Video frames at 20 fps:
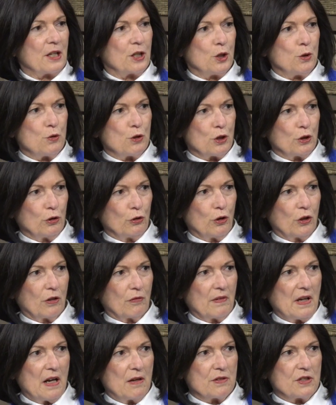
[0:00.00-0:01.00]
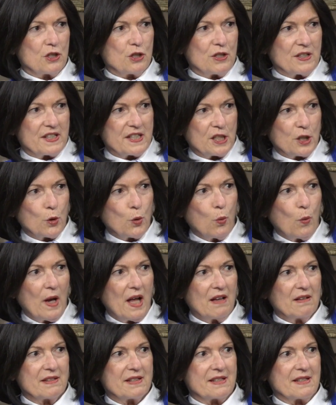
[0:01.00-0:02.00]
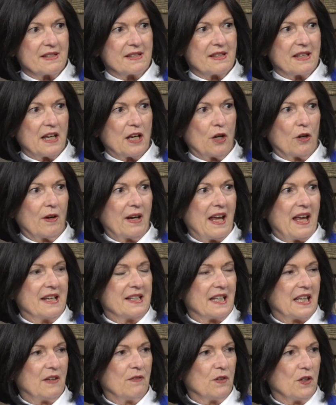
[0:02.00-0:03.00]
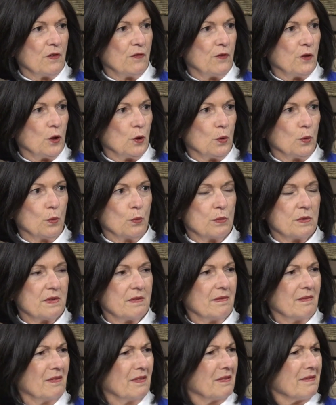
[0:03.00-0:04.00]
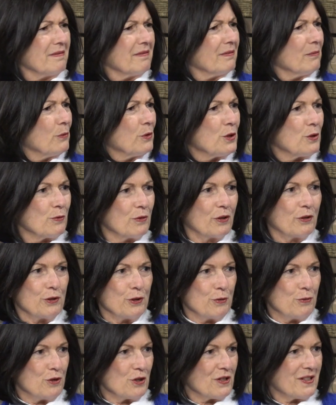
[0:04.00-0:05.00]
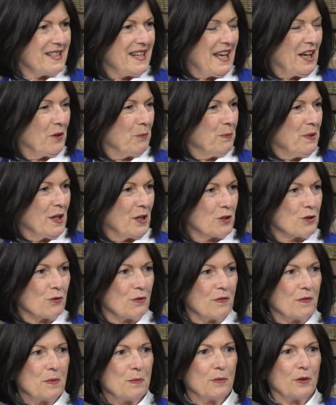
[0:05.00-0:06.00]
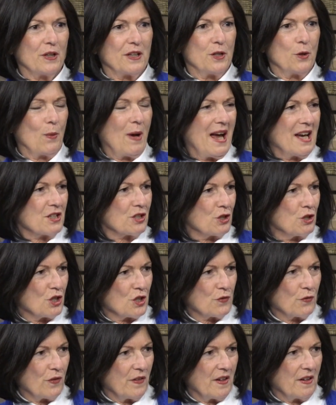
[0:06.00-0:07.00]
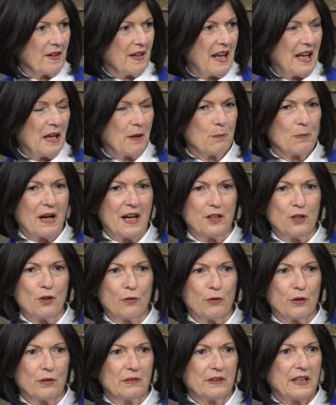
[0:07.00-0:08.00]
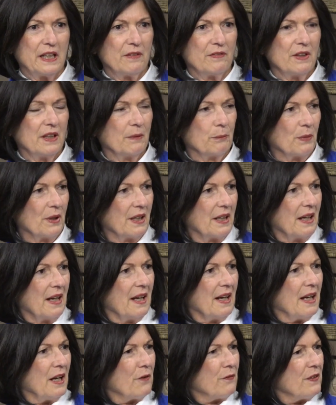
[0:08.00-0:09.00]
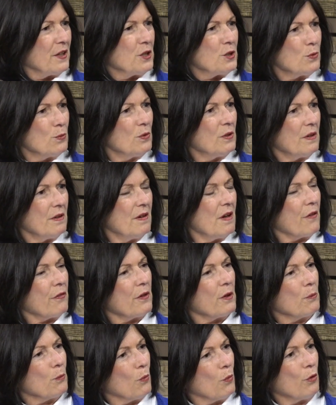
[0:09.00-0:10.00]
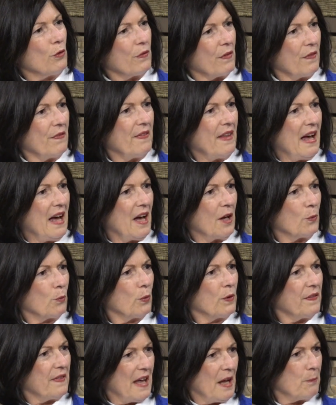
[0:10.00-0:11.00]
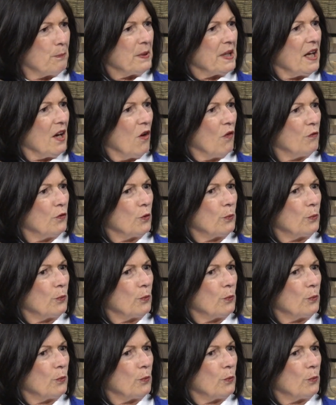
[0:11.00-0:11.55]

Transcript: you should look around to see who else is there? And even if could you just take a picture of them? Can you ask just for their name? I know you're leaving, but if they do nothing more than that, would that be helpful?